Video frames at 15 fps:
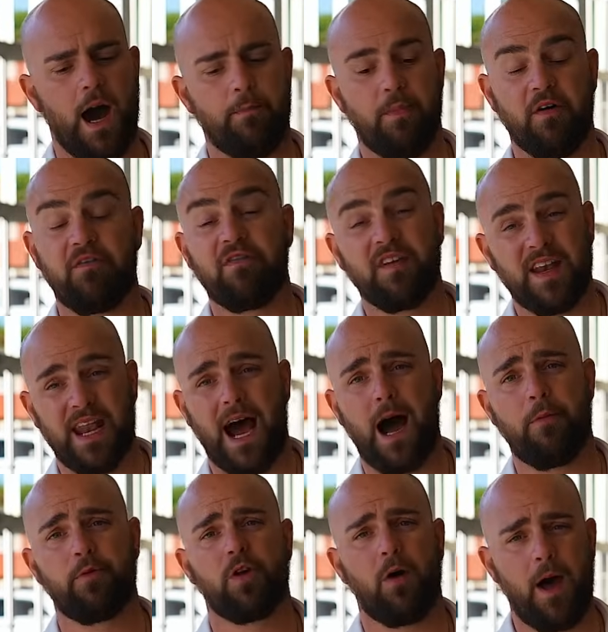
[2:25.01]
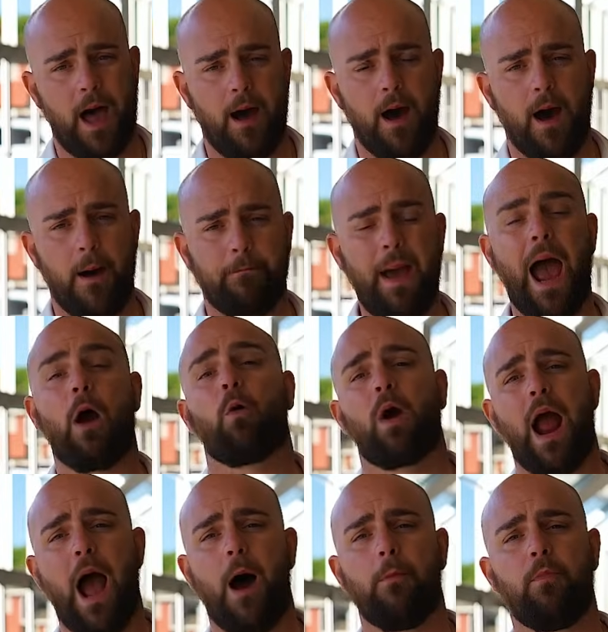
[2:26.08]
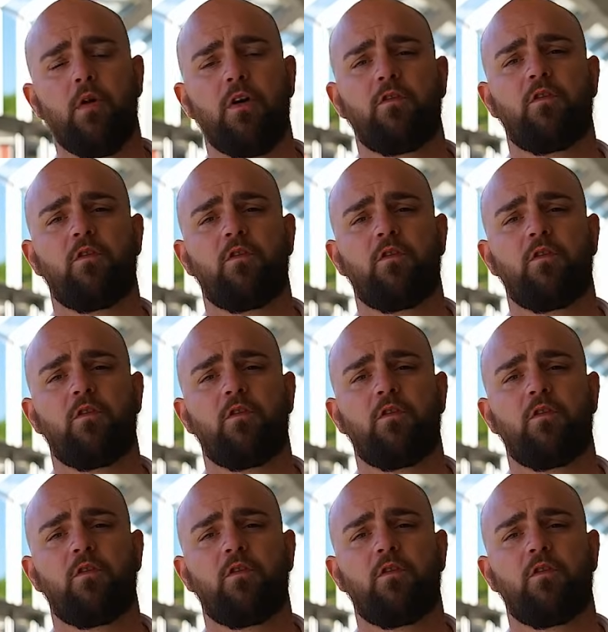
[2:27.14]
but phenomenal power output